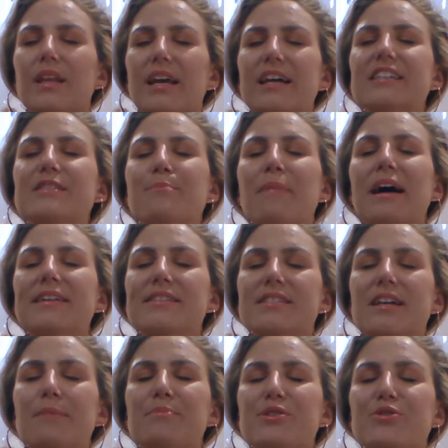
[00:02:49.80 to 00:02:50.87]
As Maat
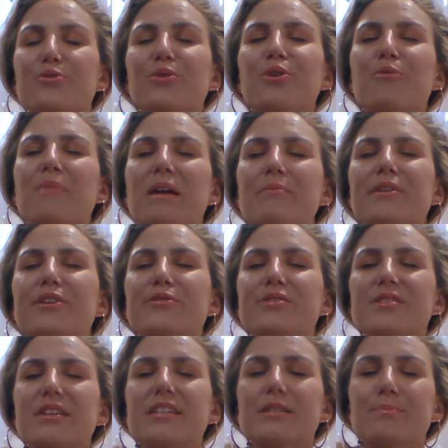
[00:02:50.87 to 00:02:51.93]
steps through, maybe you
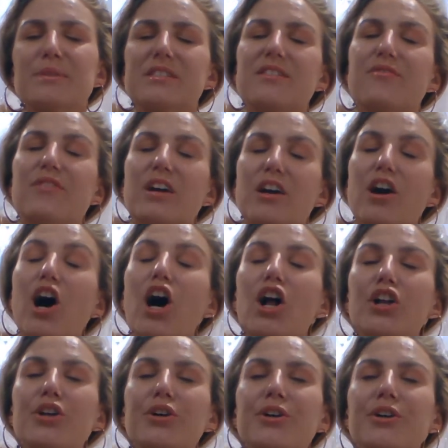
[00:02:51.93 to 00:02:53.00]
see specific
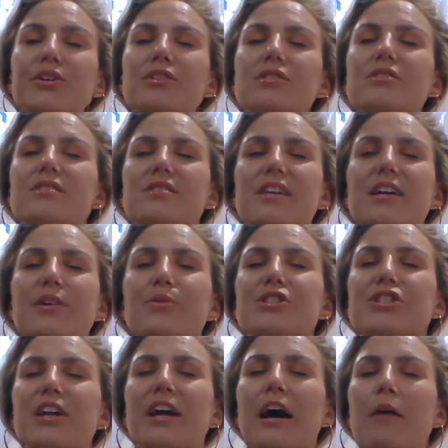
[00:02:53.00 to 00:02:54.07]
colors, sacred
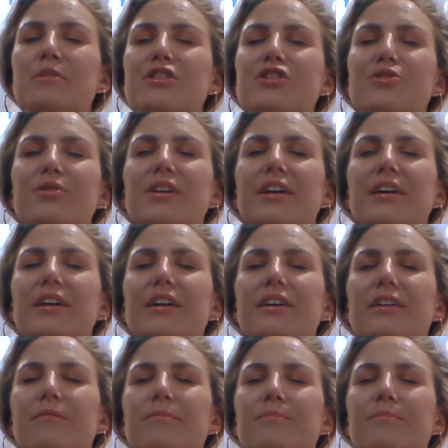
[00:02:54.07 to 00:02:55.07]
geometry,